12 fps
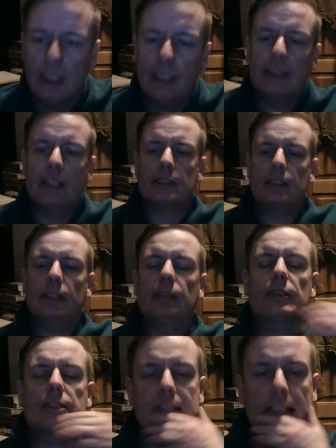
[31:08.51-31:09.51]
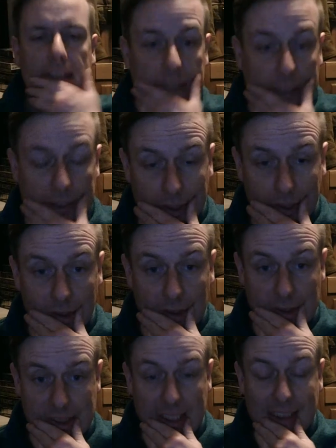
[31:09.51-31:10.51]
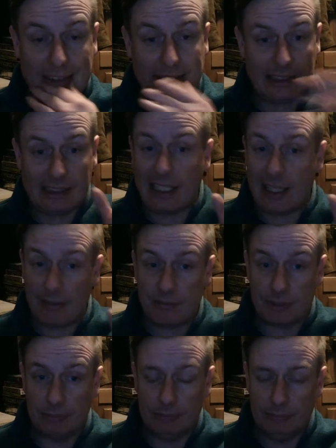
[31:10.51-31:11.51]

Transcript: Yes, I understand that. I understand they did have them,